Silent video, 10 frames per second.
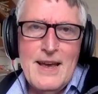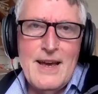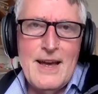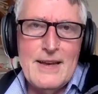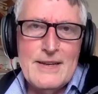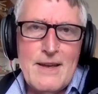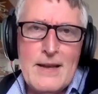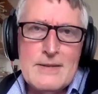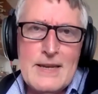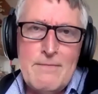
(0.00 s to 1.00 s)
And
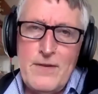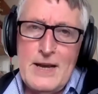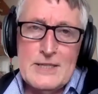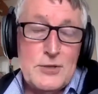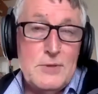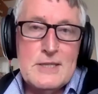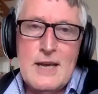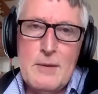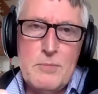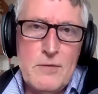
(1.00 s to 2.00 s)
in fact,
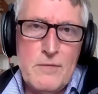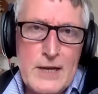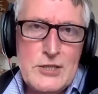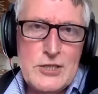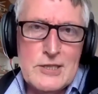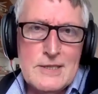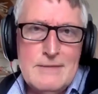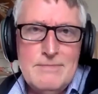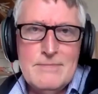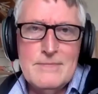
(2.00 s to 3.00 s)
suicide prevention,